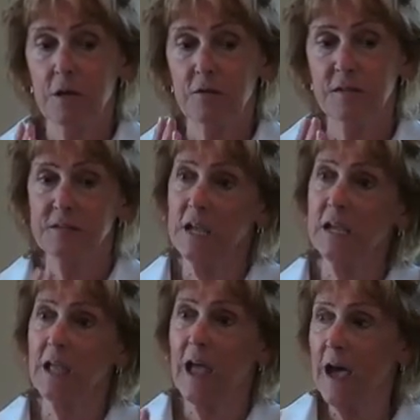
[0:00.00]
The
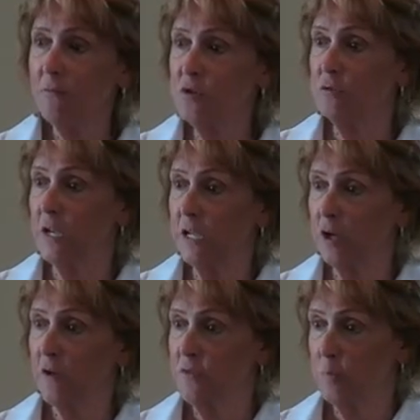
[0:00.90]
day after I
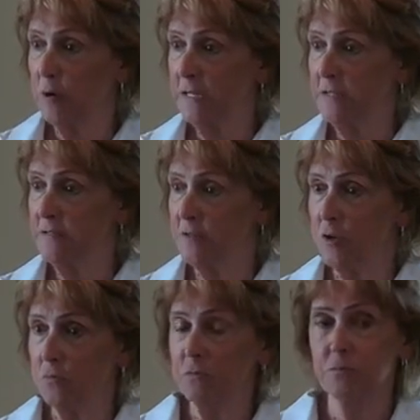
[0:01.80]
got off the
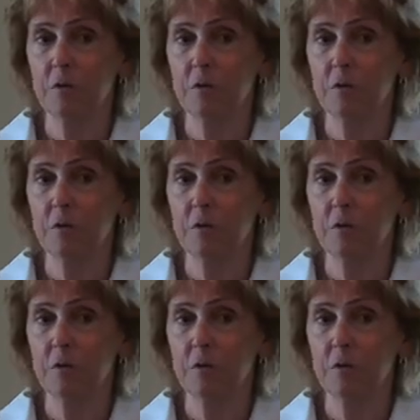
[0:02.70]
prednisone,